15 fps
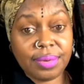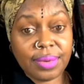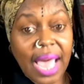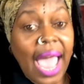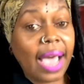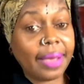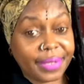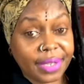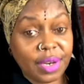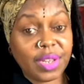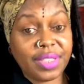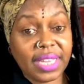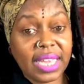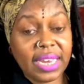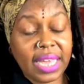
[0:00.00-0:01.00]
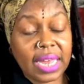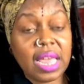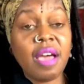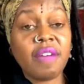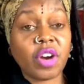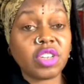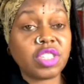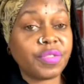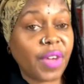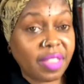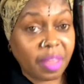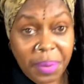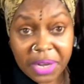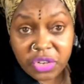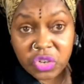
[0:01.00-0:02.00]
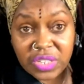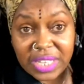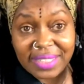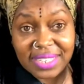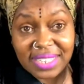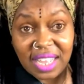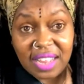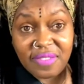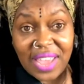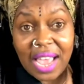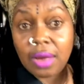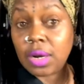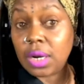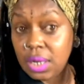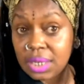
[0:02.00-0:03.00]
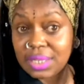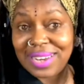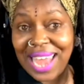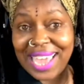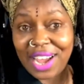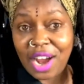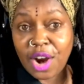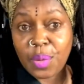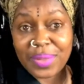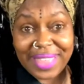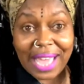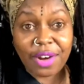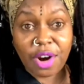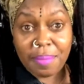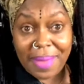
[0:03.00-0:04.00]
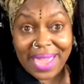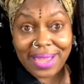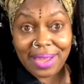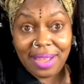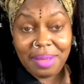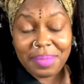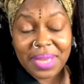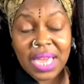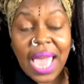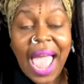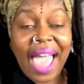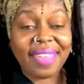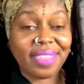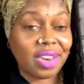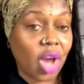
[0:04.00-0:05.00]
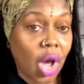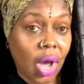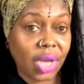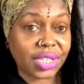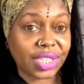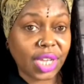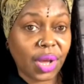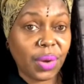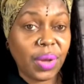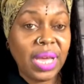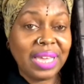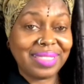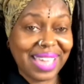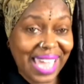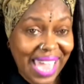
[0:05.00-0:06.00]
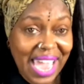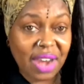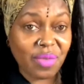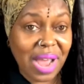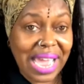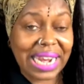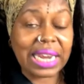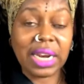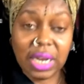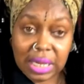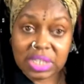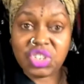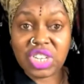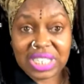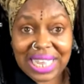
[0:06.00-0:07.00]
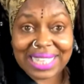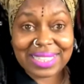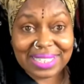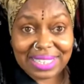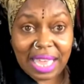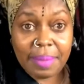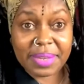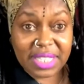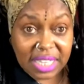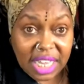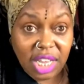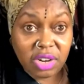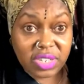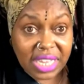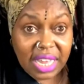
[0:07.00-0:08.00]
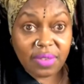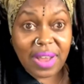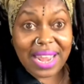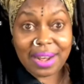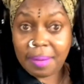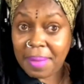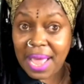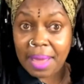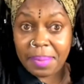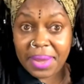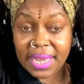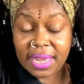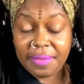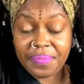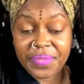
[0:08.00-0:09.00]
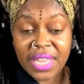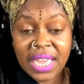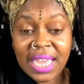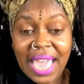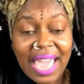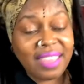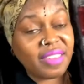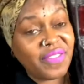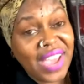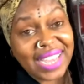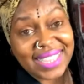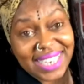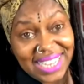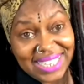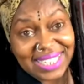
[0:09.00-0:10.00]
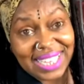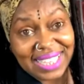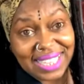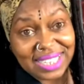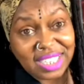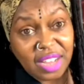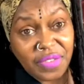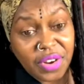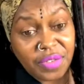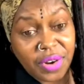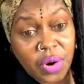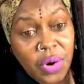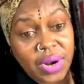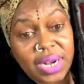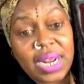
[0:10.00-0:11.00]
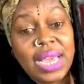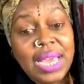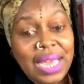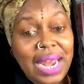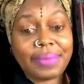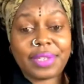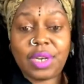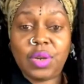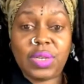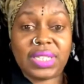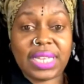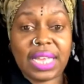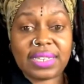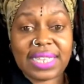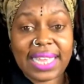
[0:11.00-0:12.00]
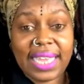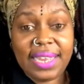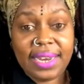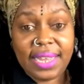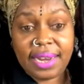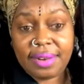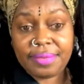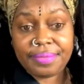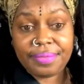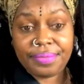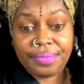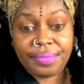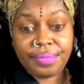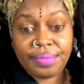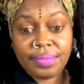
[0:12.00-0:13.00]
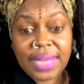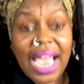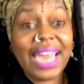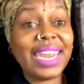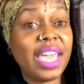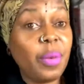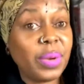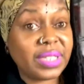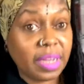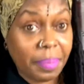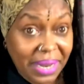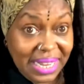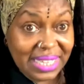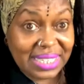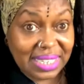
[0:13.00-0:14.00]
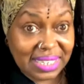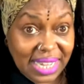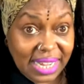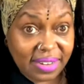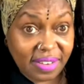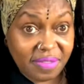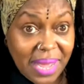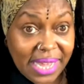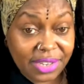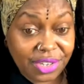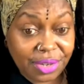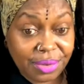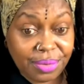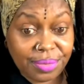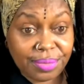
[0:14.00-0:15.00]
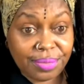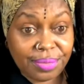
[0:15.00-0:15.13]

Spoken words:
I absolutely think he did. First of all, the pictures that the son found looked like her without her makeup, and then also the handwriting looked just like the same as the killer's handwriting, in my opinion. And the fact that he said that stuff on the recording, it absolutely sounds like he did it. And he was a police detective, mind you.